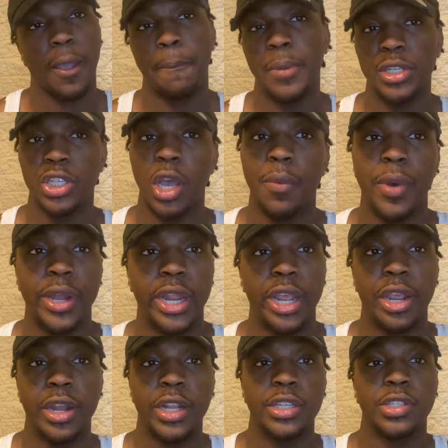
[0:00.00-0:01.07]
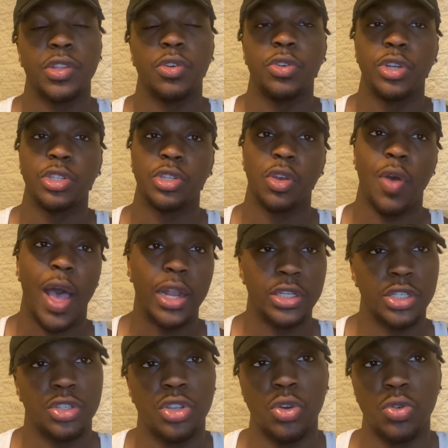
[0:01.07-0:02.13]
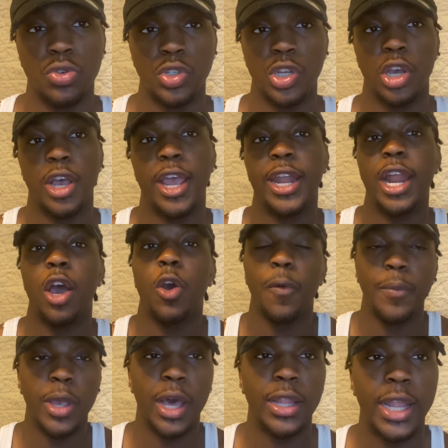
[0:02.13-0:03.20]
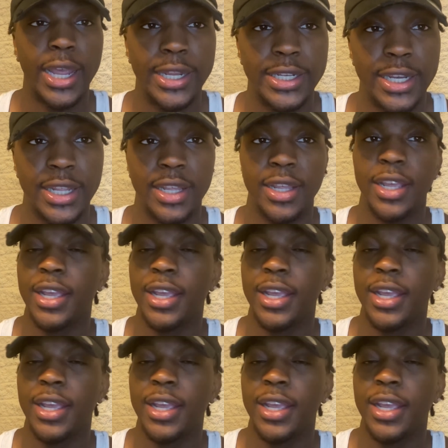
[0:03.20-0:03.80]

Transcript: y'all wanted to hear this story, so I just told y'all, and I hope y'all liked it.